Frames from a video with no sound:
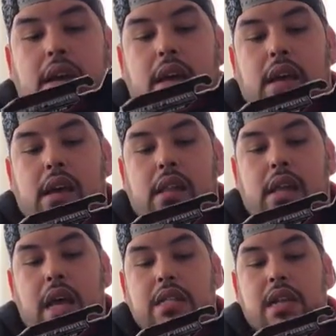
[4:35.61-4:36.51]
And
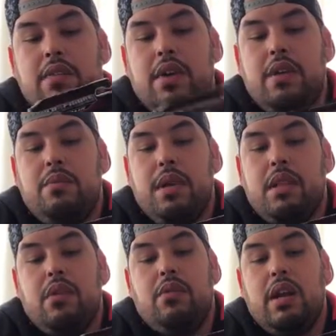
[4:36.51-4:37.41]
the Anti-Venom, I
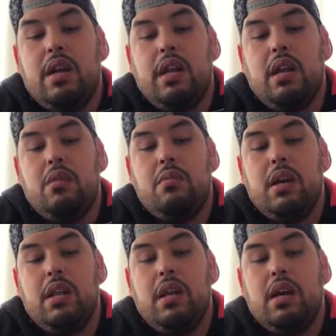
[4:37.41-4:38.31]
did want to get him.
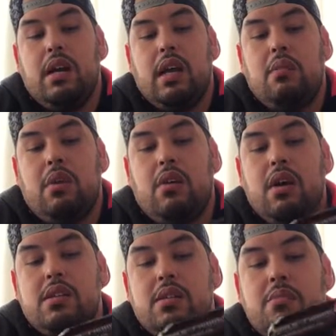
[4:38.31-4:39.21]
I did came
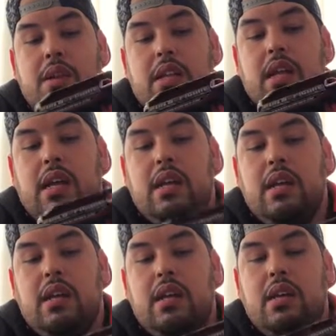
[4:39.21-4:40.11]
across him, but I thought
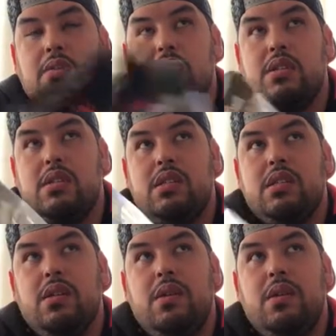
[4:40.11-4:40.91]
it was.